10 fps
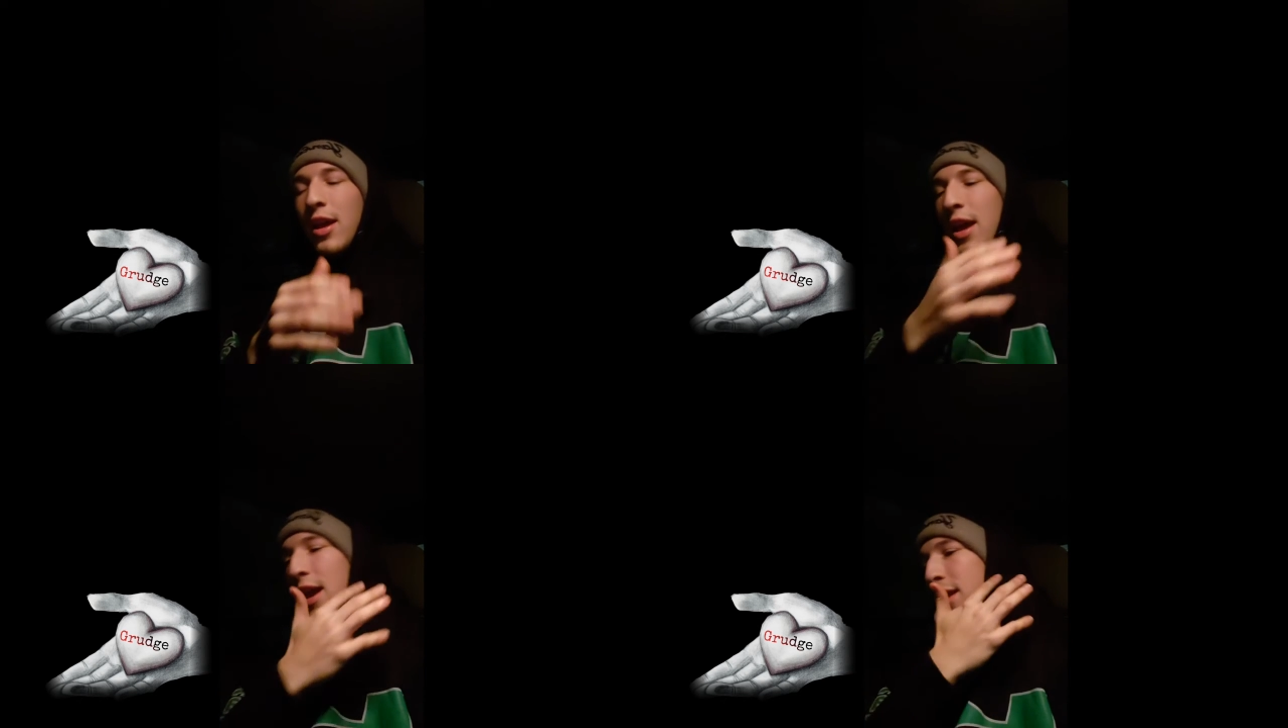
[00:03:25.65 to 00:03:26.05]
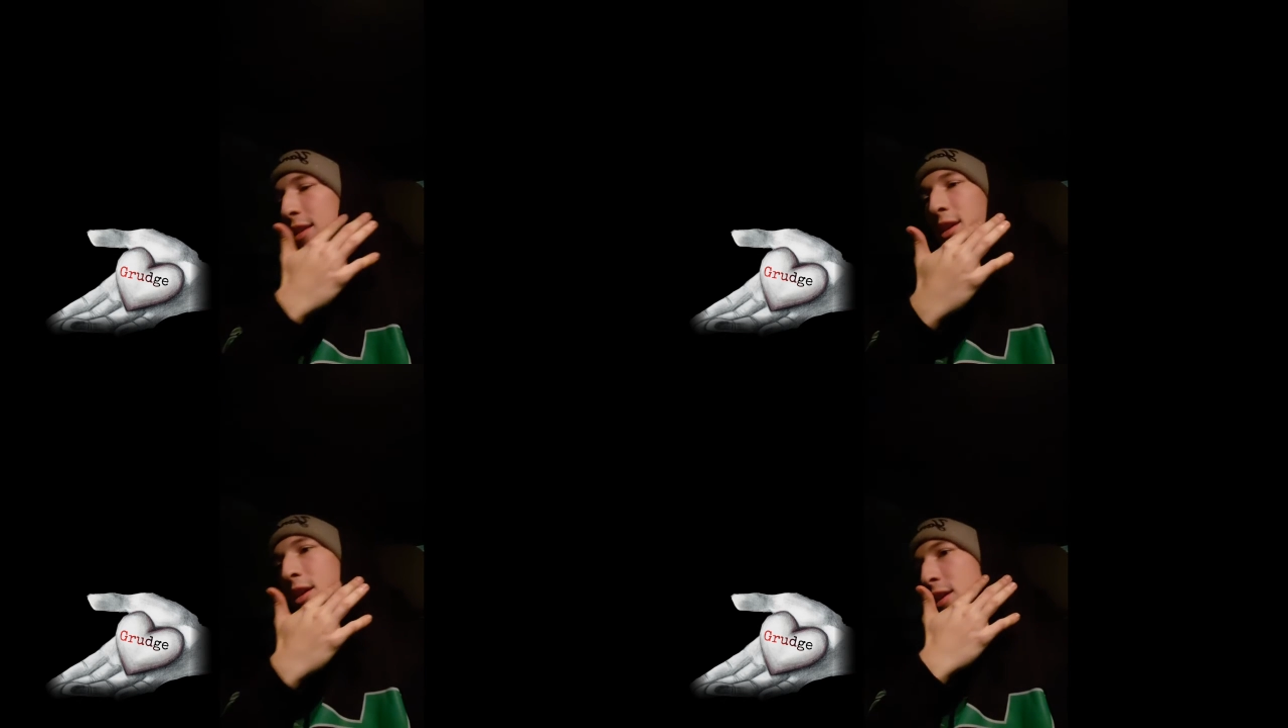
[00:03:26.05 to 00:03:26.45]
And
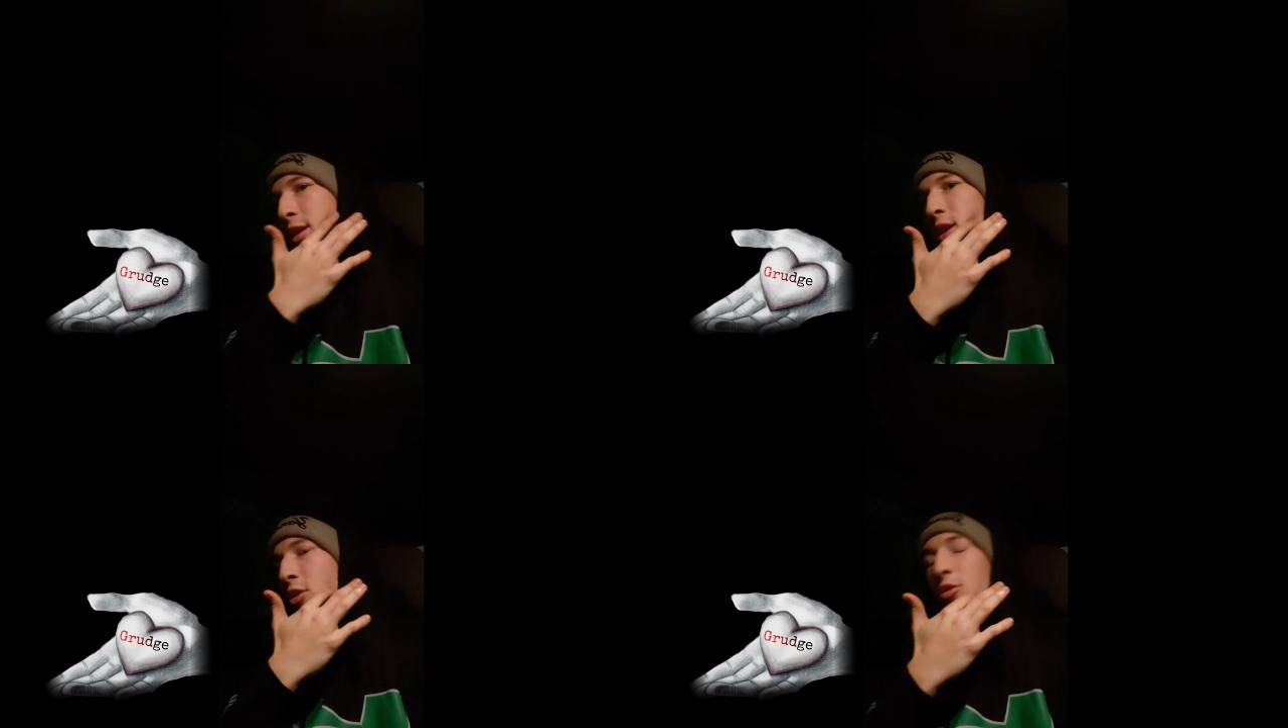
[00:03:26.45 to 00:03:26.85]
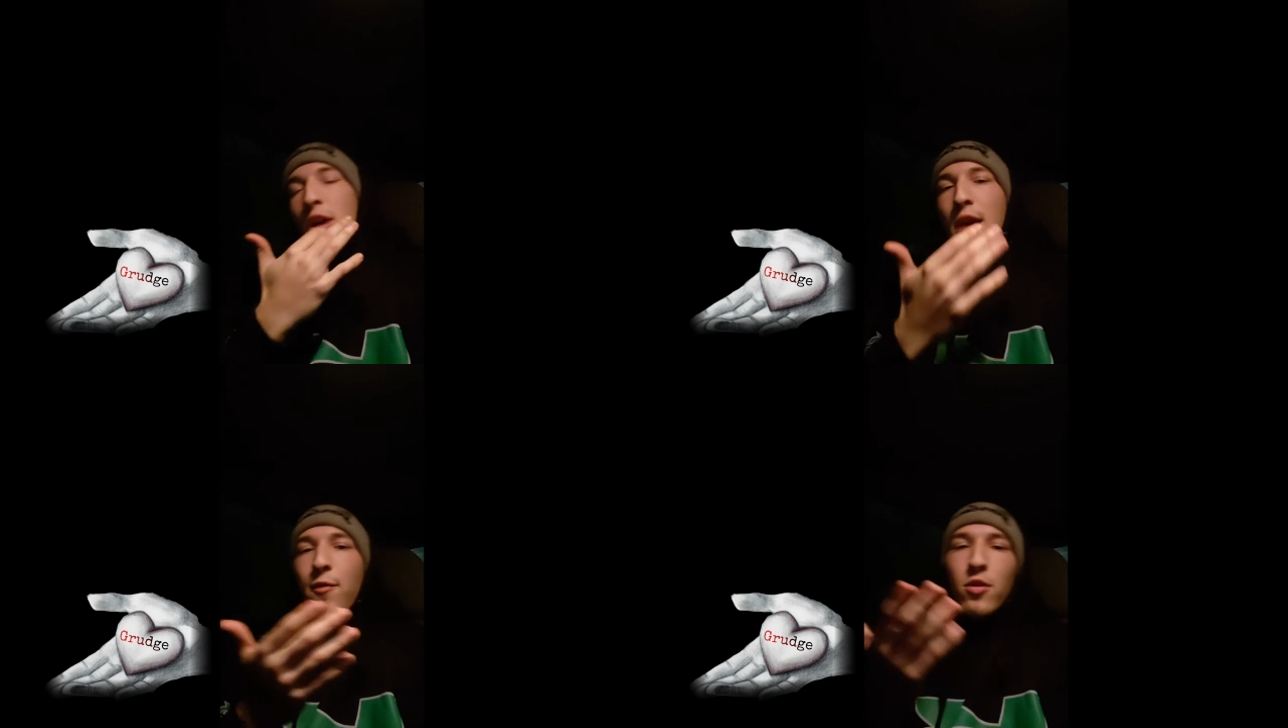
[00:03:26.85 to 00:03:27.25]
your
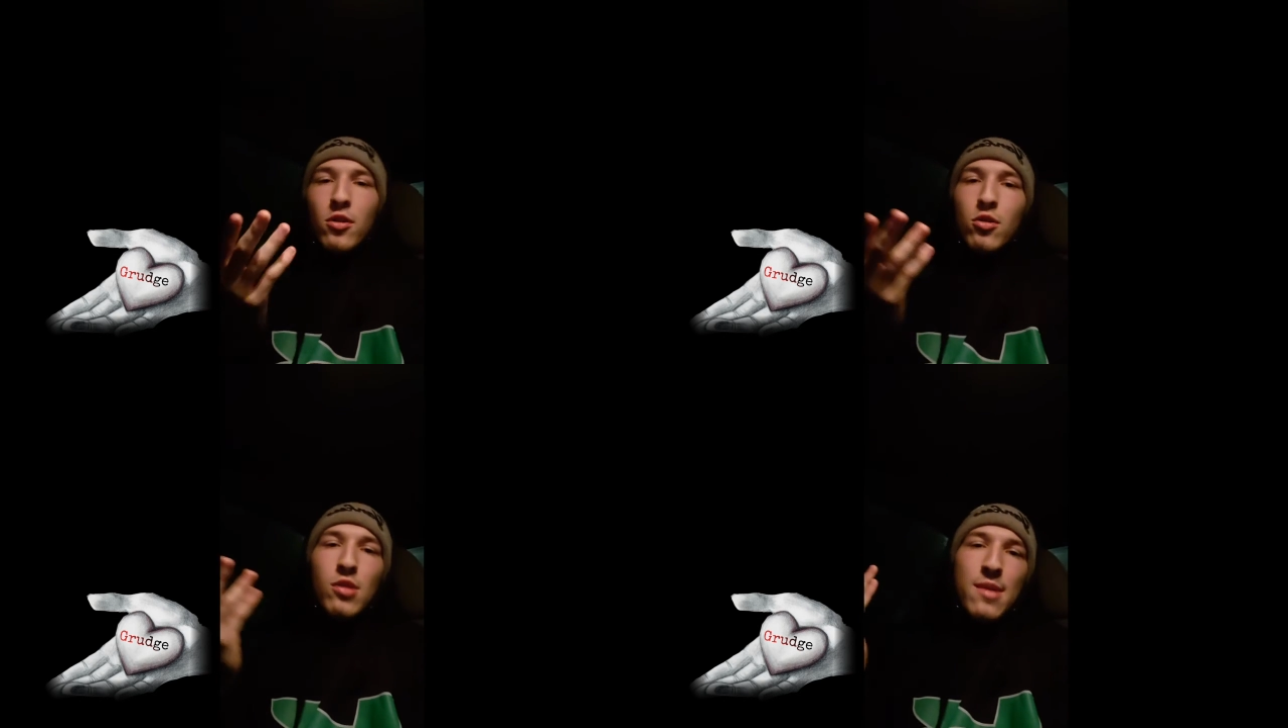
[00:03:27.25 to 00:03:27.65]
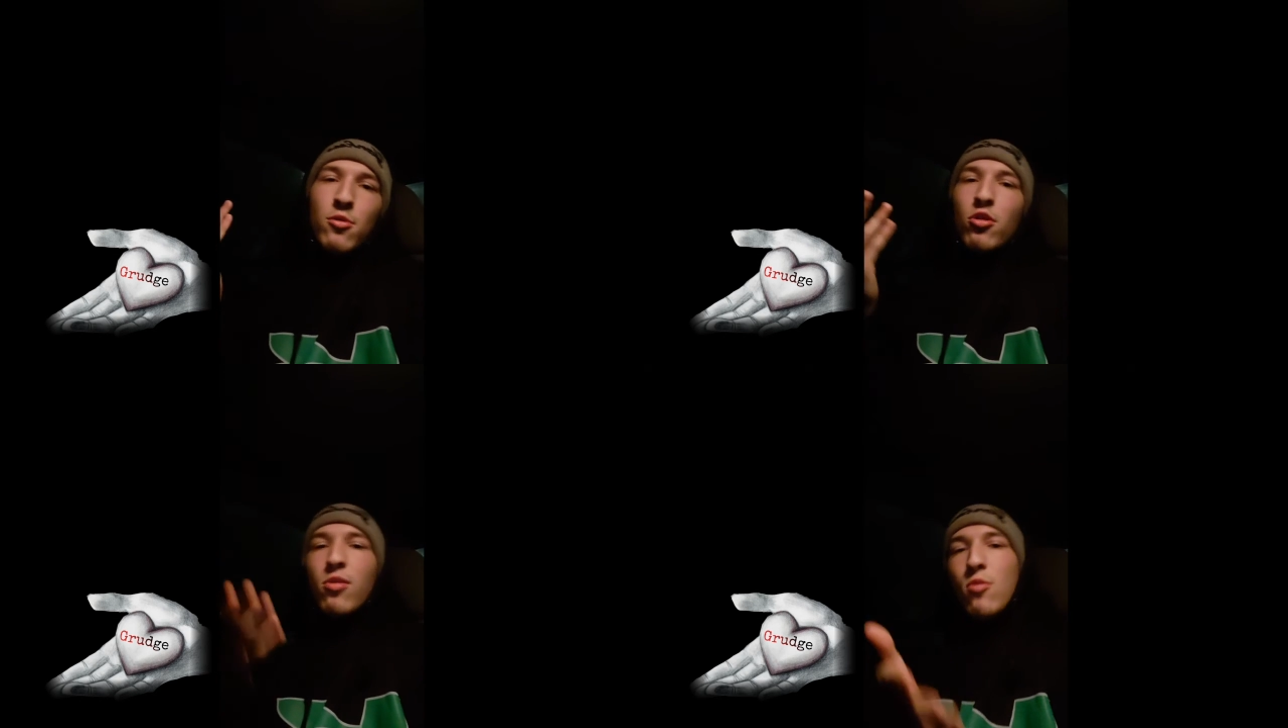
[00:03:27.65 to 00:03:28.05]
life is going to go a lot
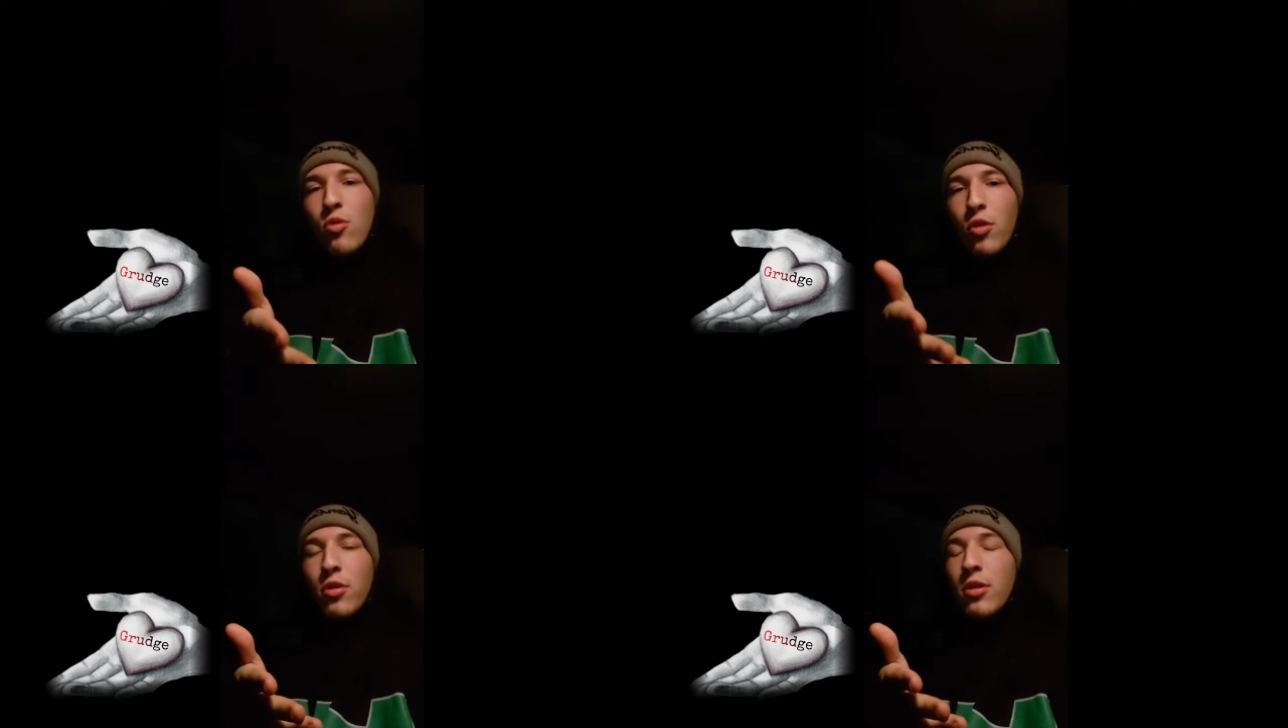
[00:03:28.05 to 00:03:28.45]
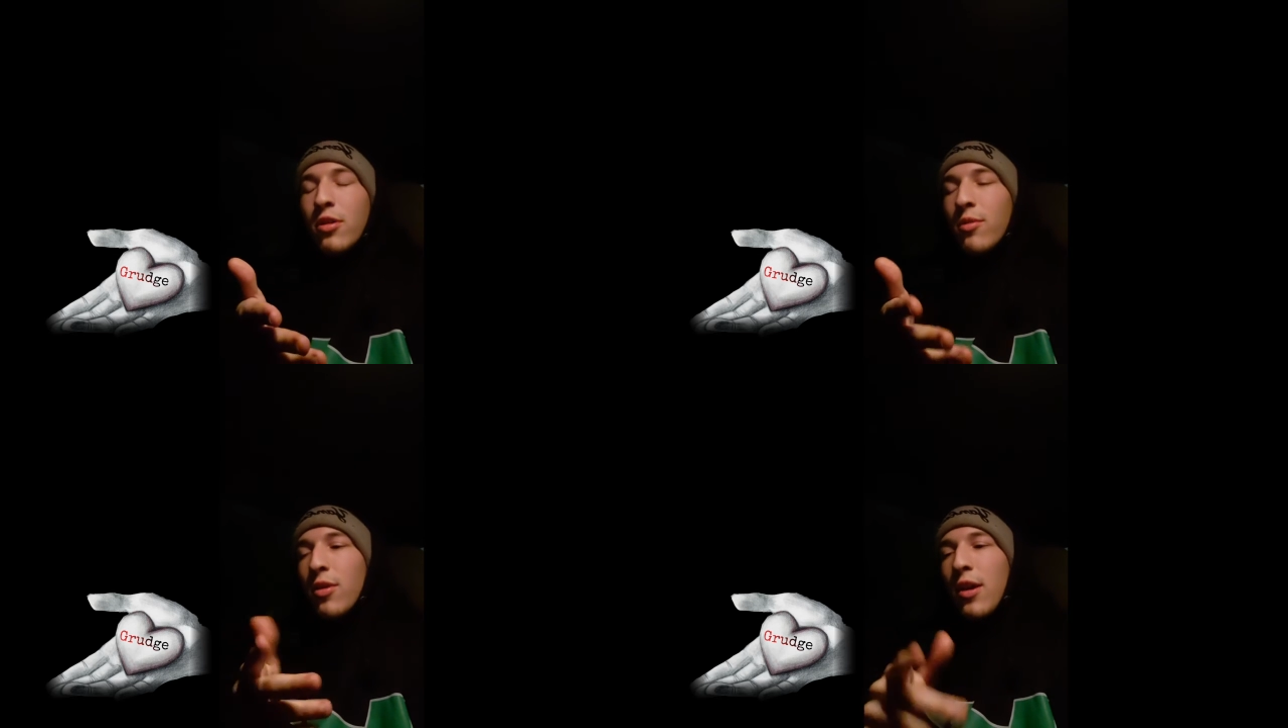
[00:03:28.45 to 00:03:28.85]
more smoother. You know
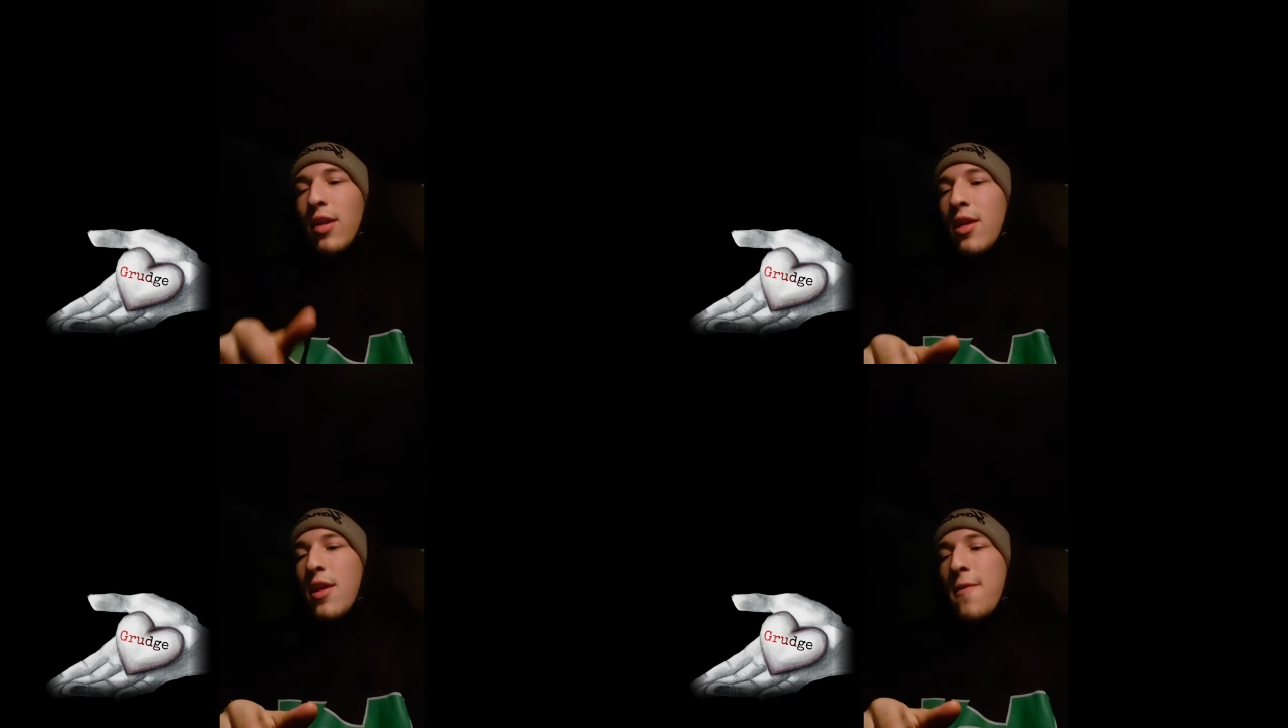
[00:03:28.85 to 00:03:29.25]
what I'm saying?